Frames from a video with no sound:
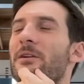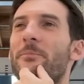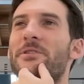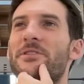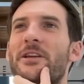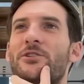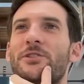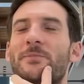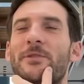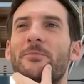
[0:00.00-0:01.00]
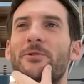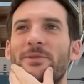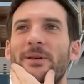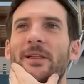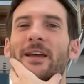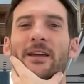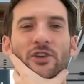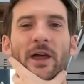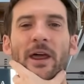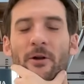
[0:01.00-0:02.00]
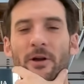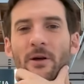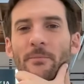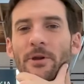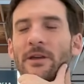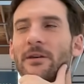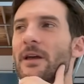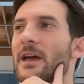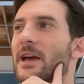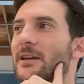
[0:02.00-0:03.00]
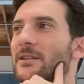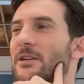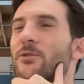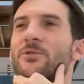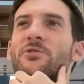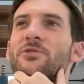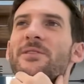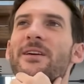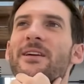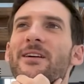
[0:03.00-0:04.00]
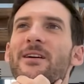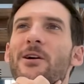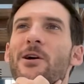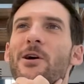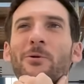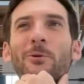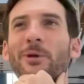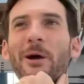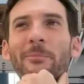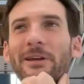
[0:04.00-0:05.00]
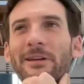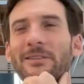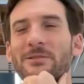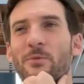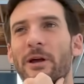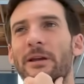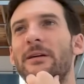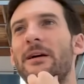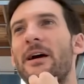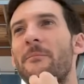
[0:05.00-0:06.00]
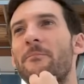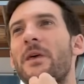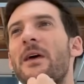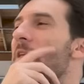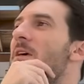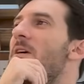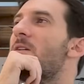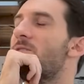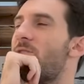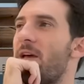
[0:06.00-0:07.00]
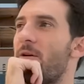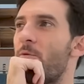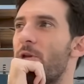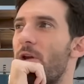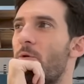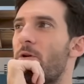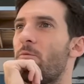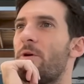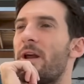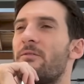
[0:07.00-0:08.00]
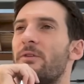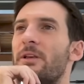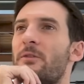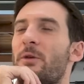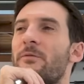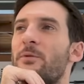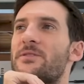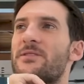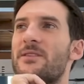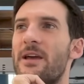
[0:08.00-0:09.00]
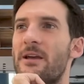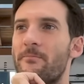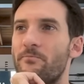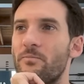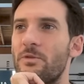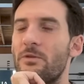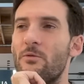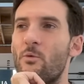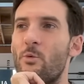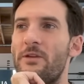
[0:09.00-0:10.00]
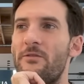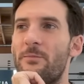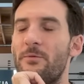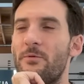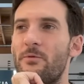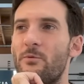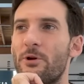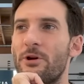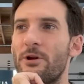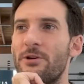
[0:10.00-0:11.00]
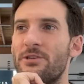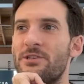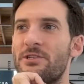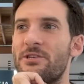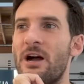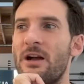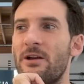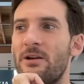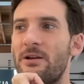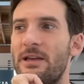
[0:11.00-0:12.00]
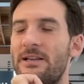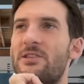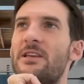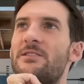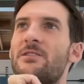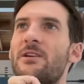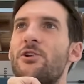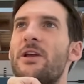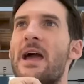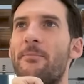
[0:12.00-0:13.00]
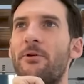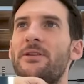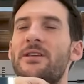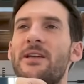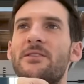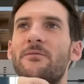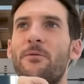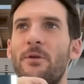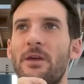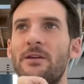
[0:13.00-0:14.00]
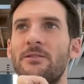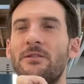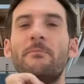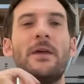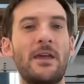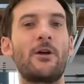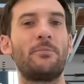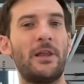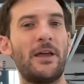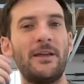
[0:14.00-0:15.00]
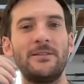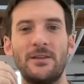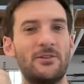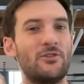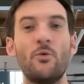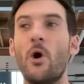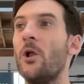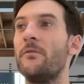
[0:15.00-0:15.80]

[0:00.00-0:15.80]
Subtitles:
piston engines, but they're mostly like a jet era company, and they're also just like an old company at this point. What I really think of this is like we're stuck. It's such a capital intensive thing to make airplanes, like to do all of